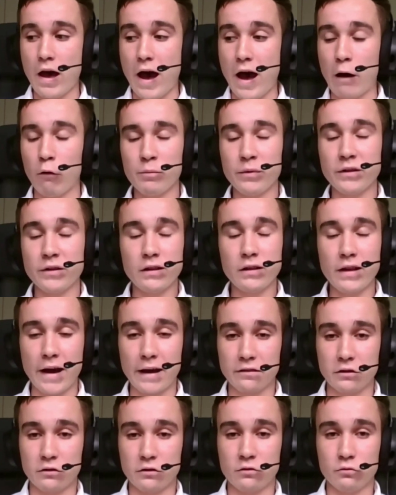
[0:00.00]
I will be
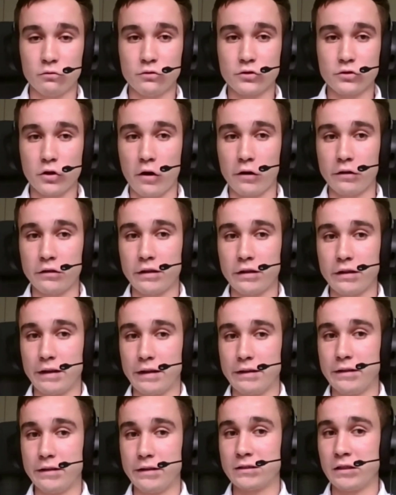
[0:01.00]
delighted to join
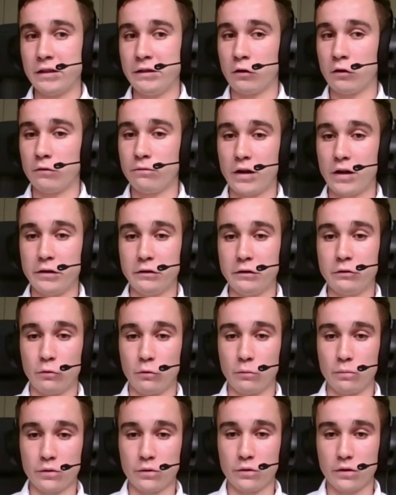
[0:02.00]
the Silicon Valley
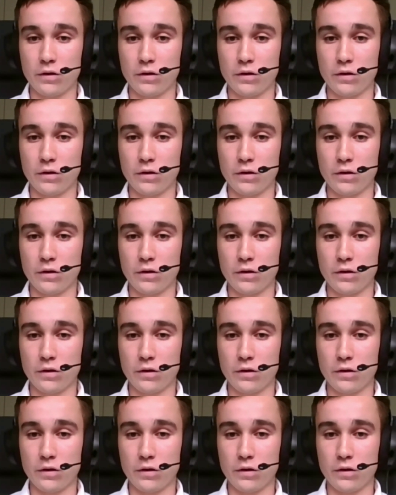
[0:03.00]
group.